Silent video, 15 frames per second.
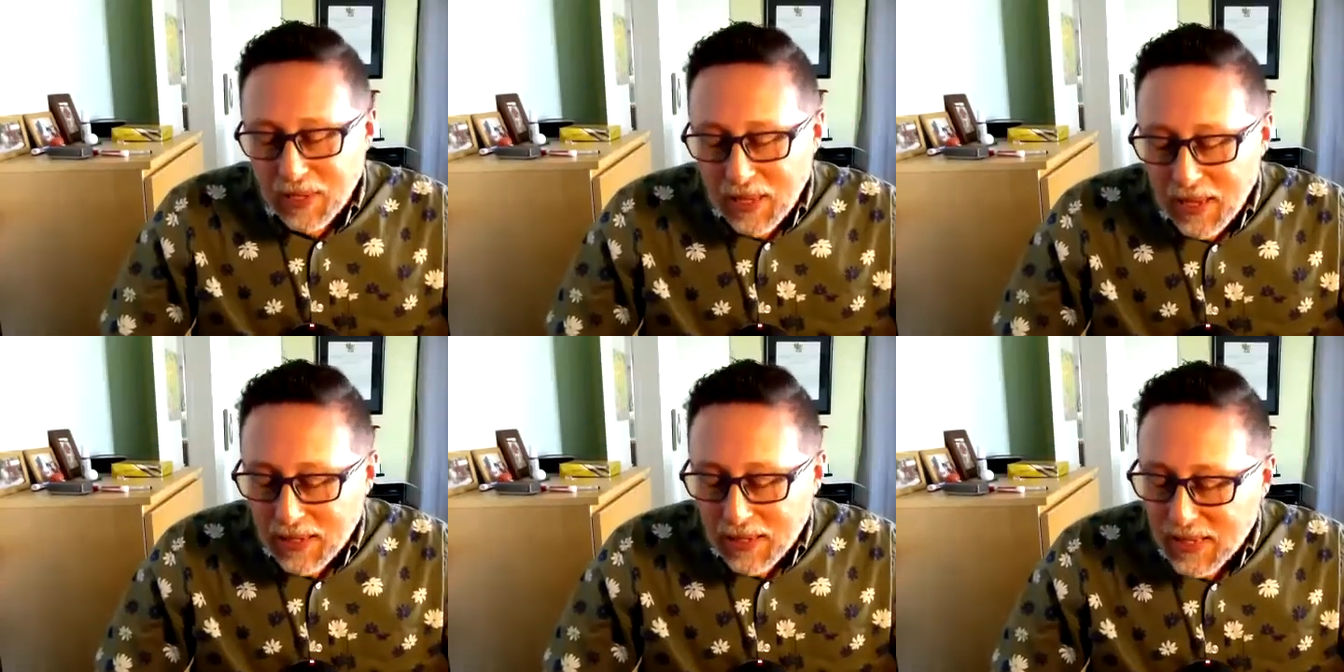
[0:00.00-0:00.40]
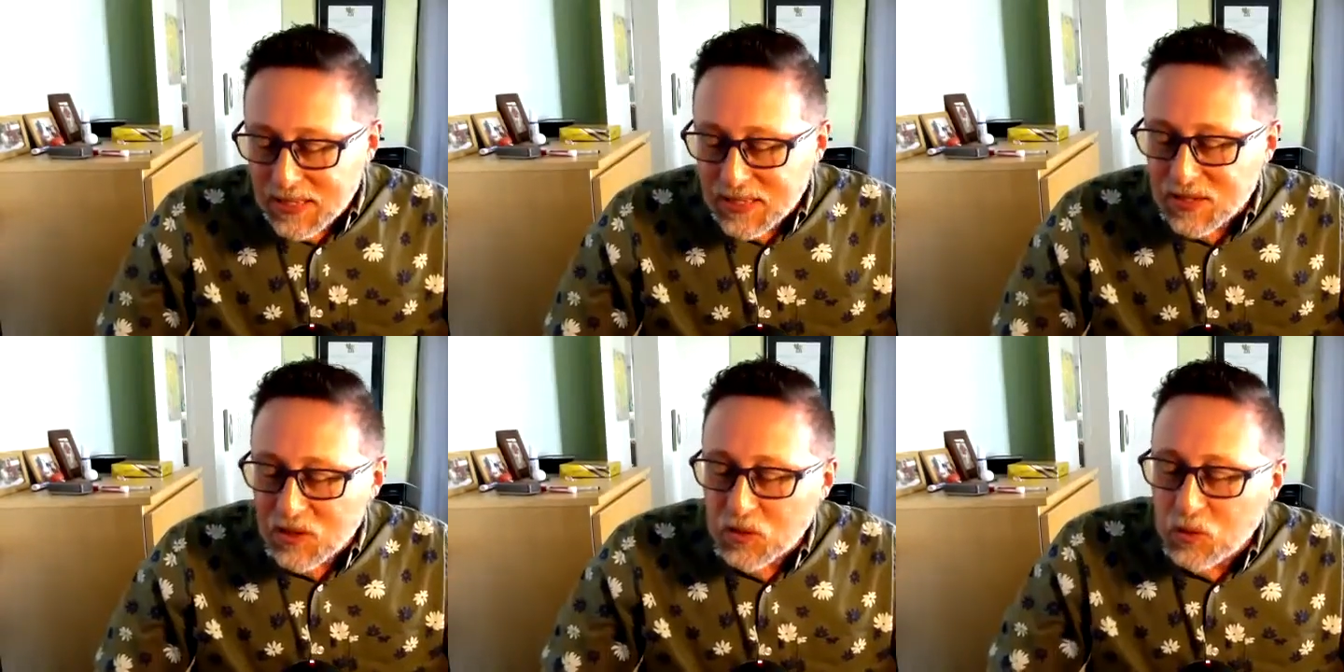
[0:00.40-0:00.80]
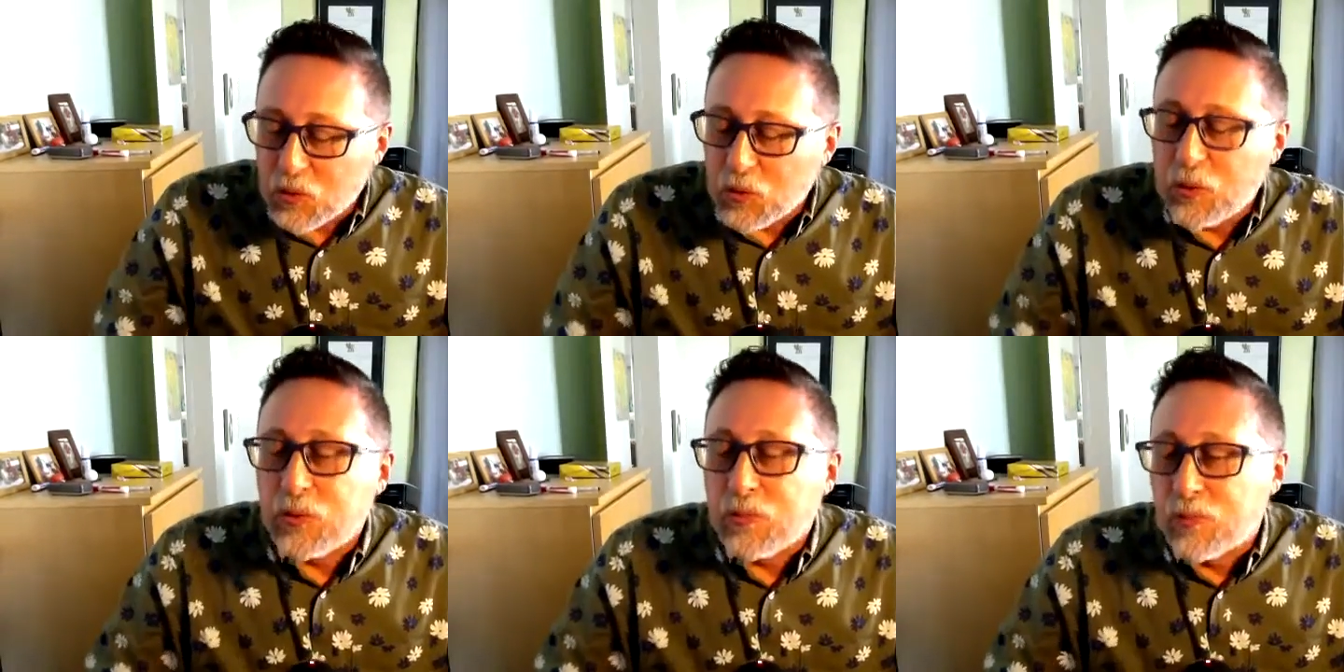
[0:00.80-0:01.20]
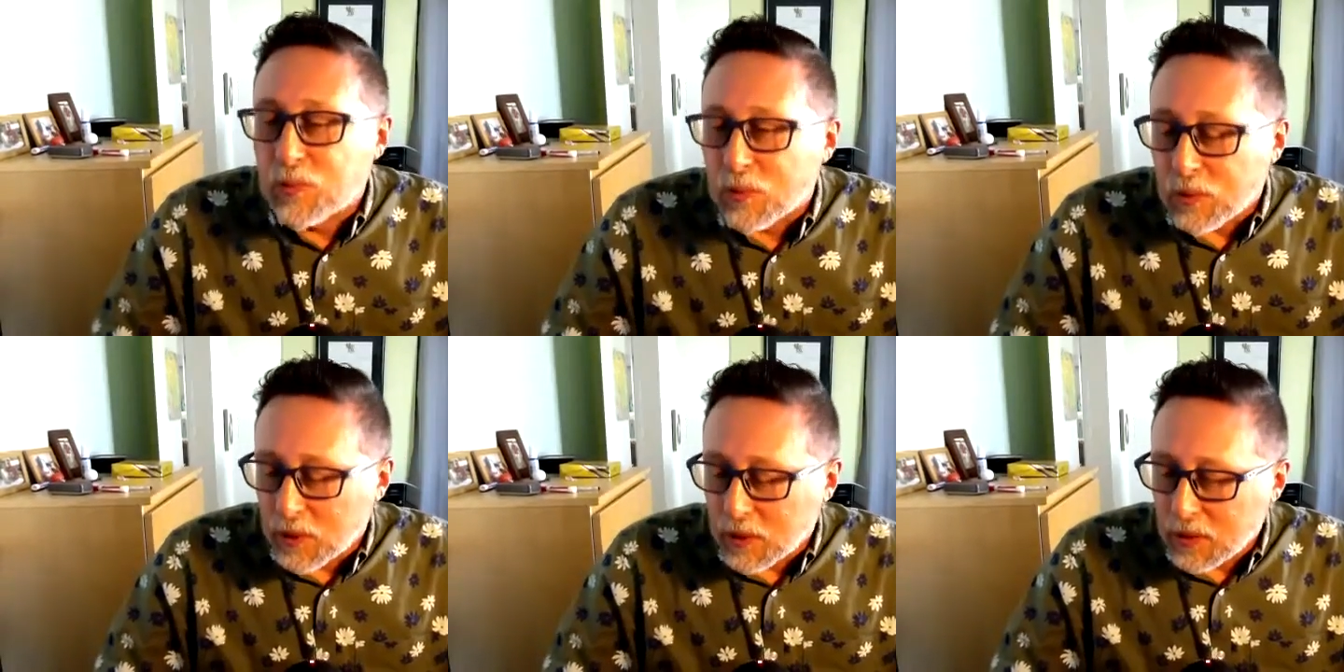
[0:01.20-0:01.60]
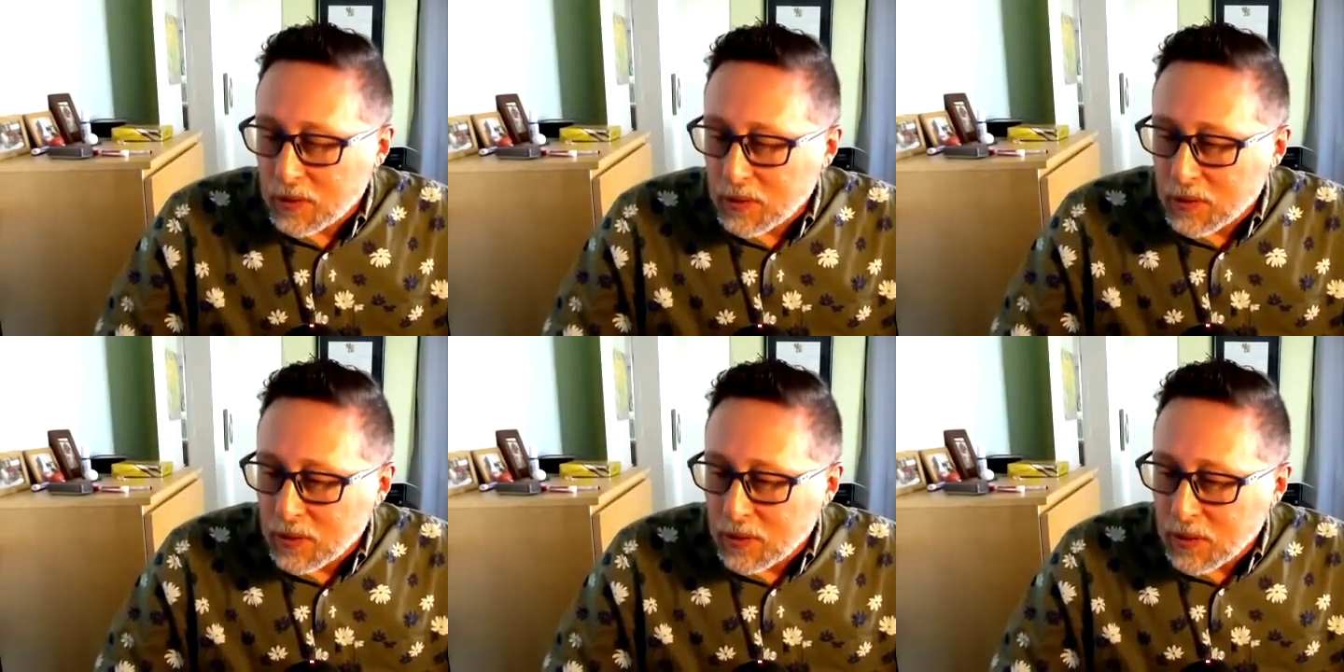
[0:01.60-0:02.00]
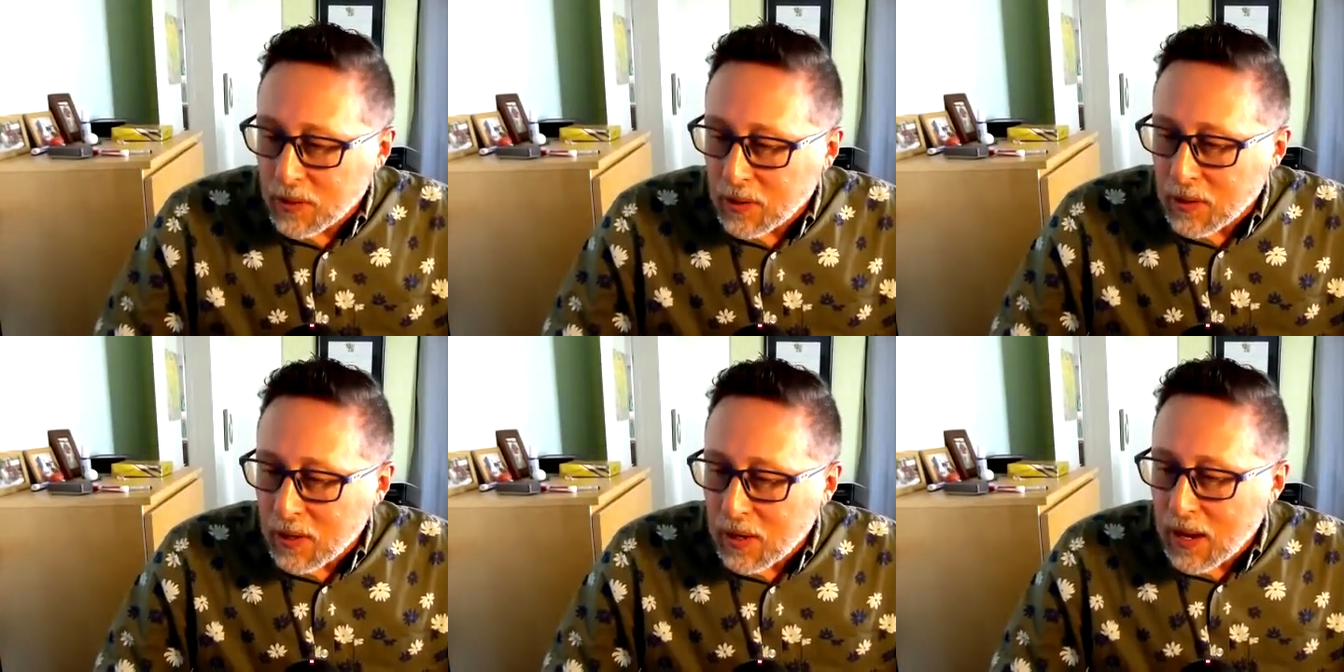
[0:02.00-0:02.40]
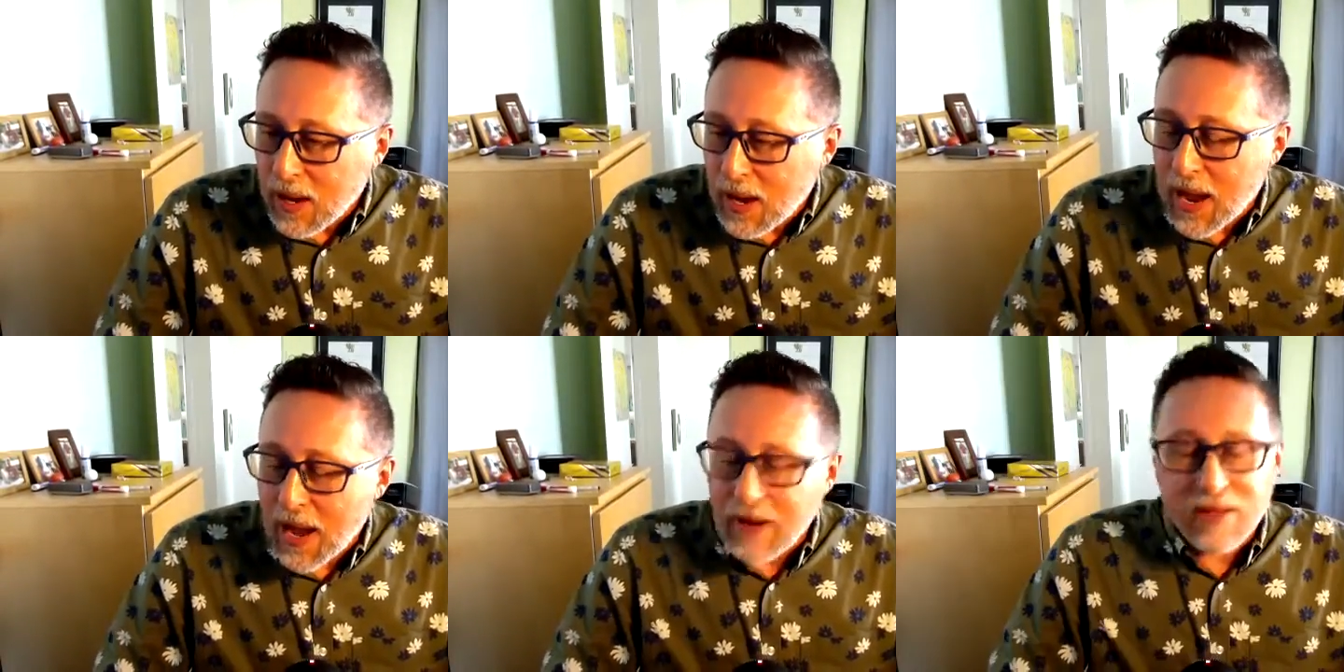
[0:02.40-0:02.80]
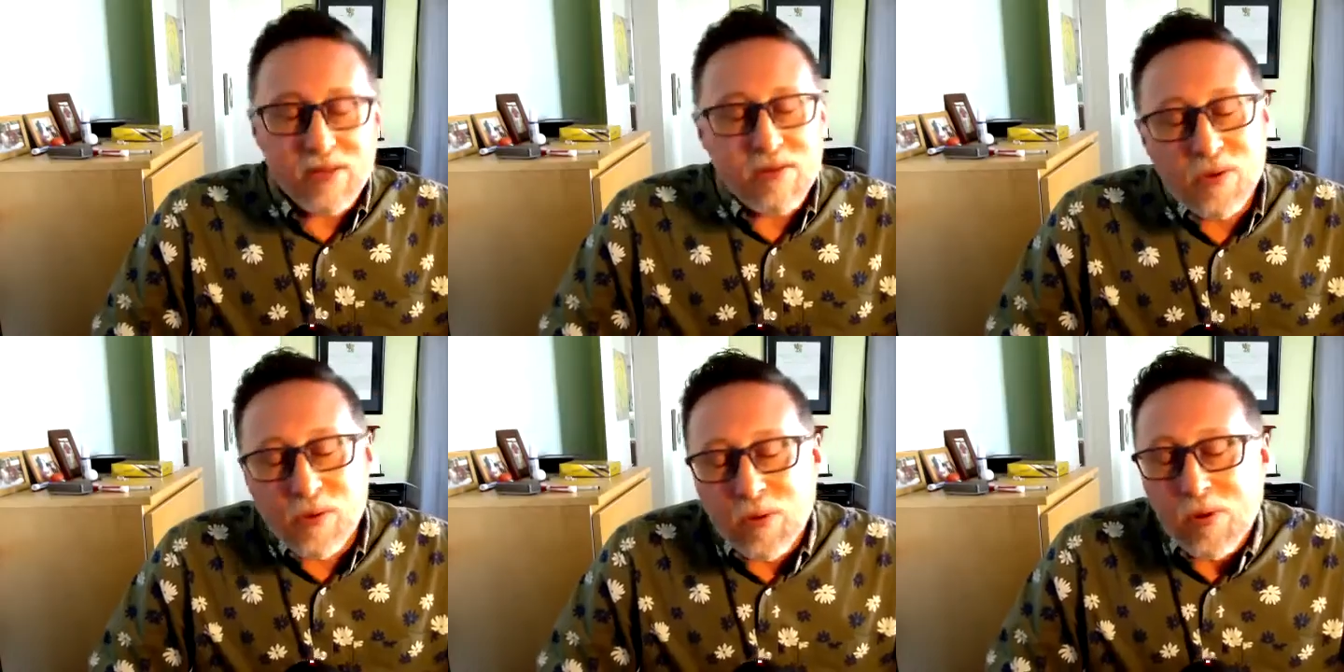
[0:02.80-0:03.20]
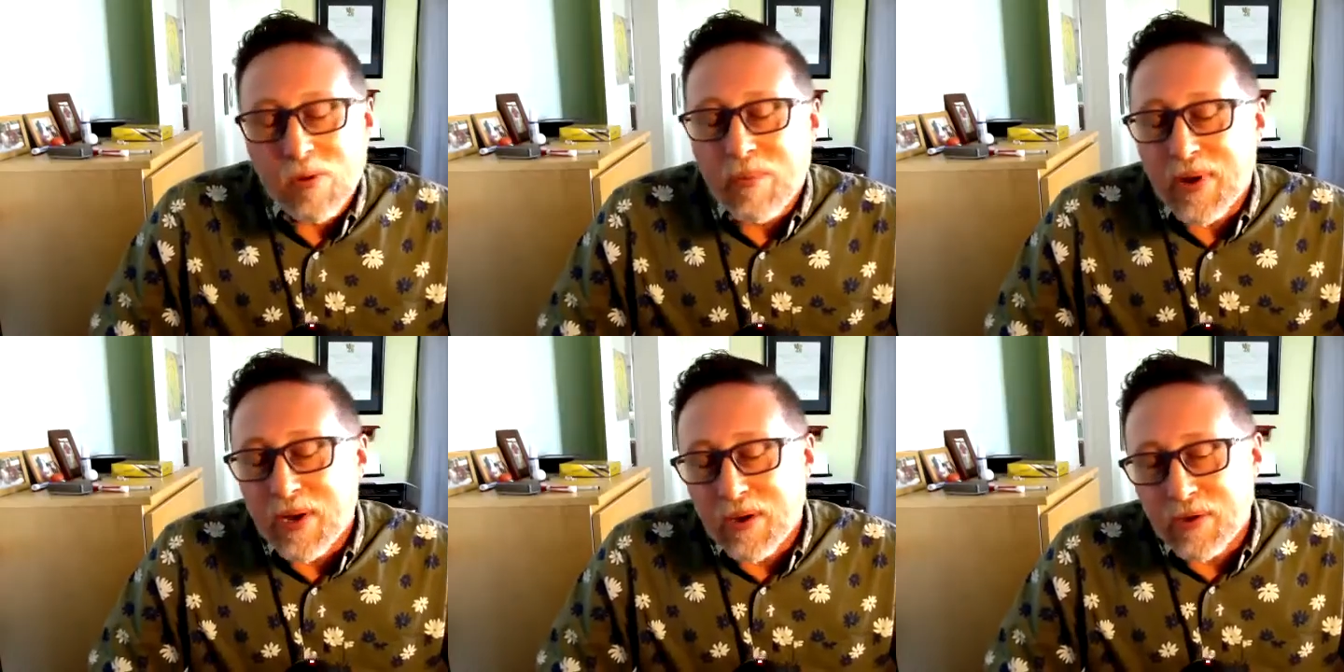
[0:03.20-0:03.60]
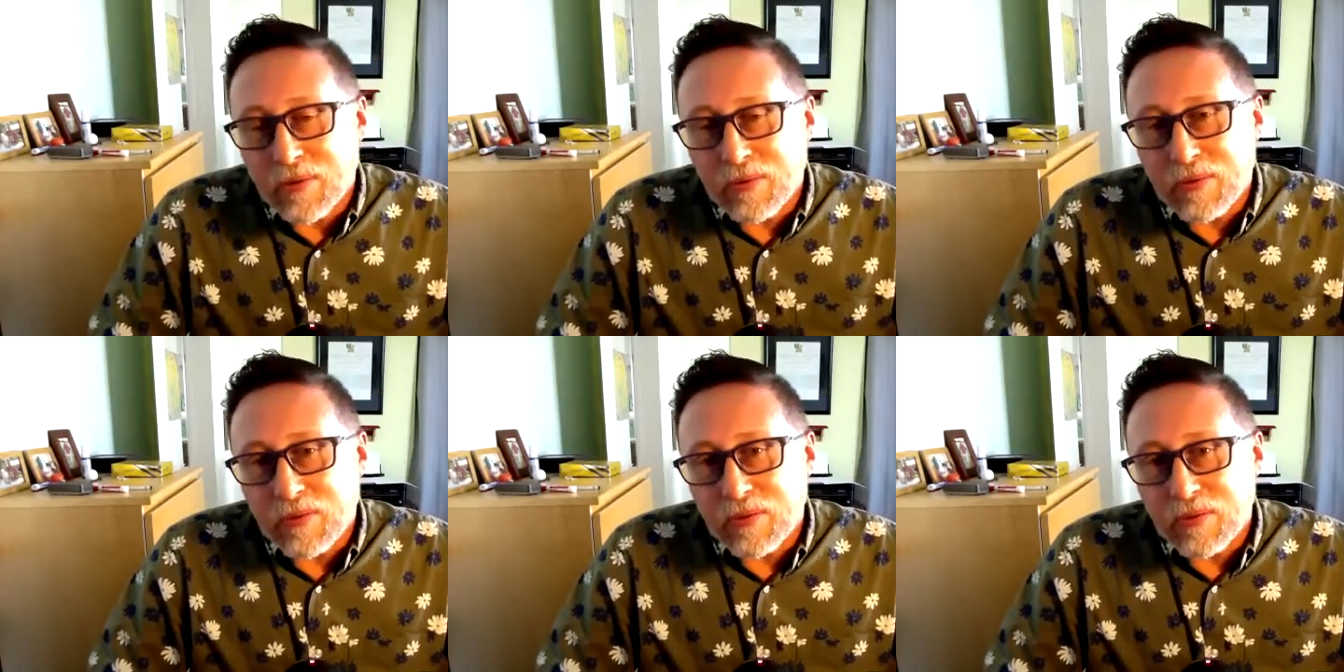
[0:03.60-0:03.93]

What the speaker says: I guess as a new brewer, how do you go about